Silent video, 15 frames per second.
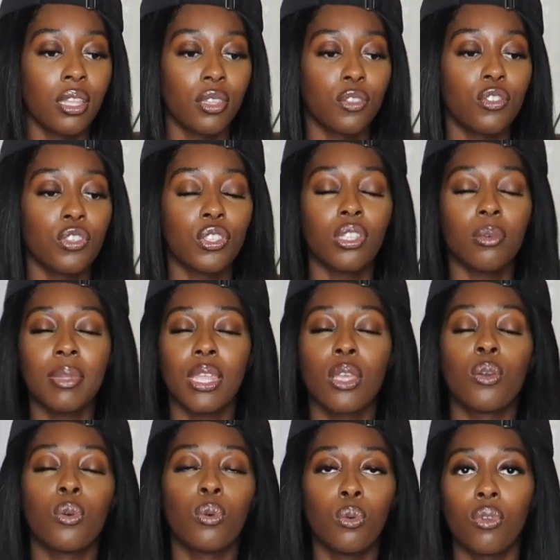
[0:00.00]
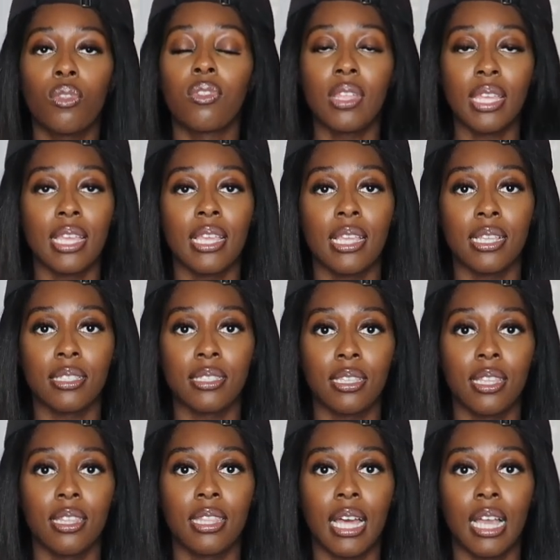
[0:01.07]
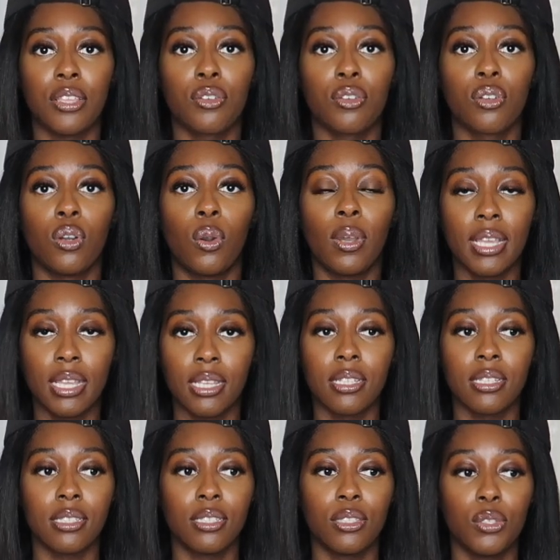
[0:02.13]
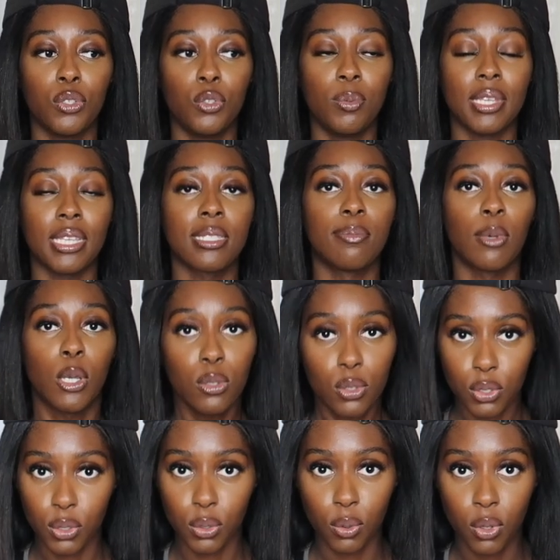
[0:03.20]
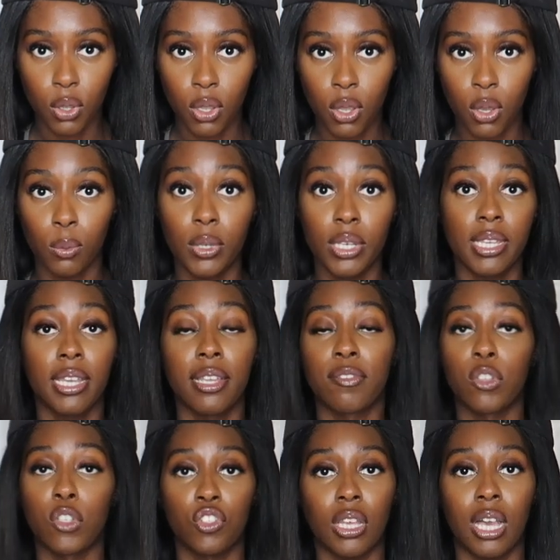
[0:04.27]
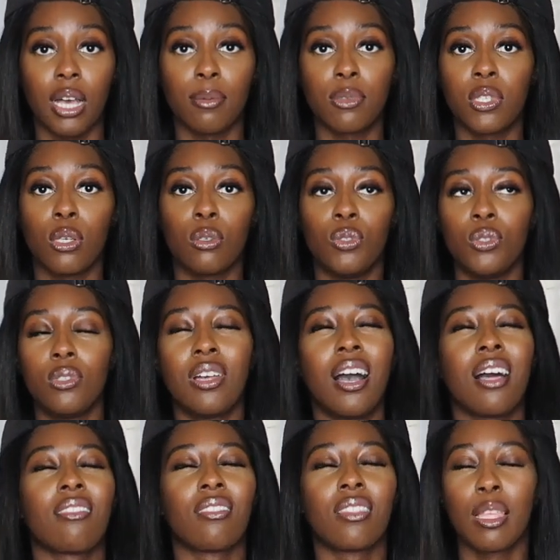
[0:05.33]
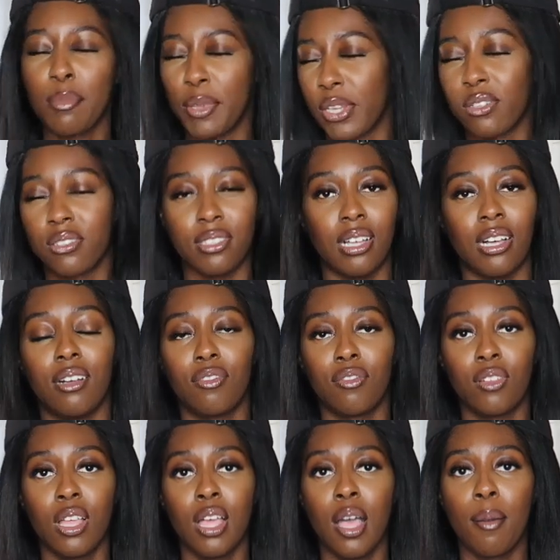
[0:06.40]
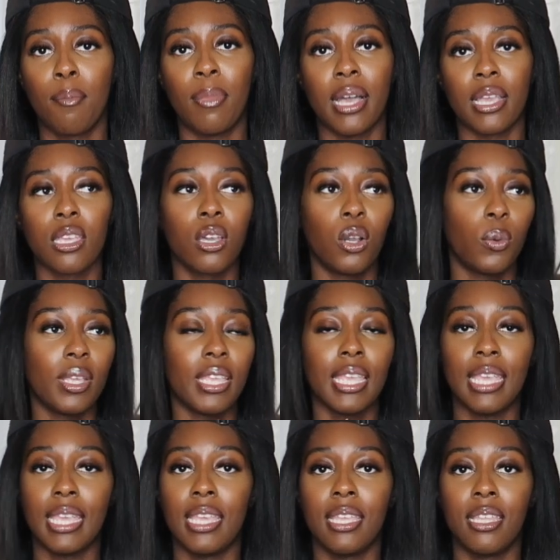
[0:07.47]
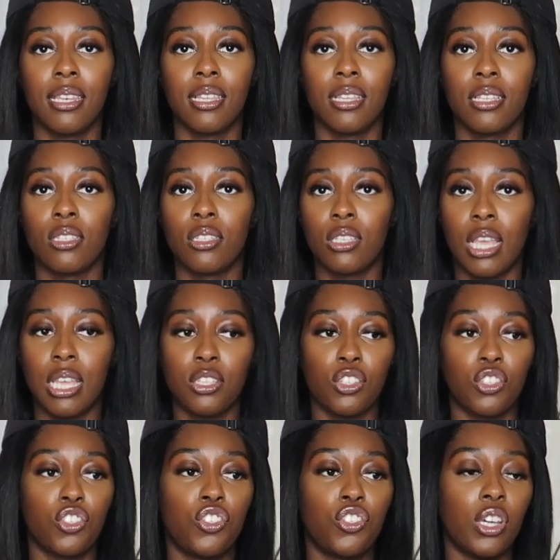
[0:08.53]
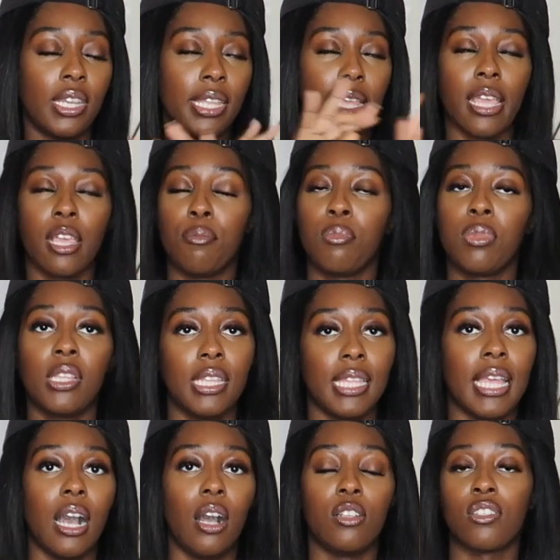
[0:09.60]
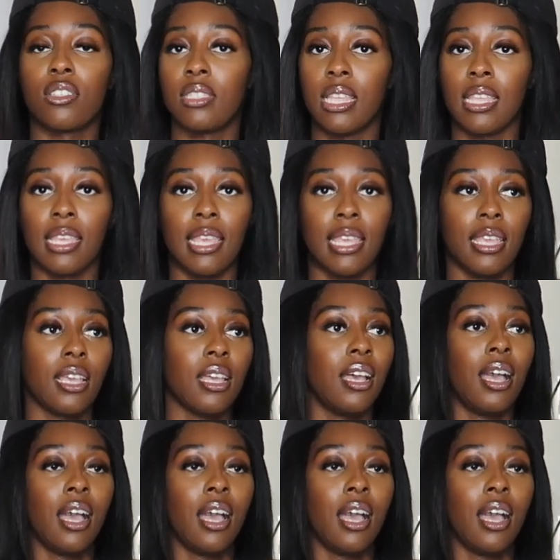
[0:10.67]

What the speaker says: There's just so many cool things that you're going to be exposed to when you get your first job. So do not limit yourself by going in and just shutting it completely out and just thinking,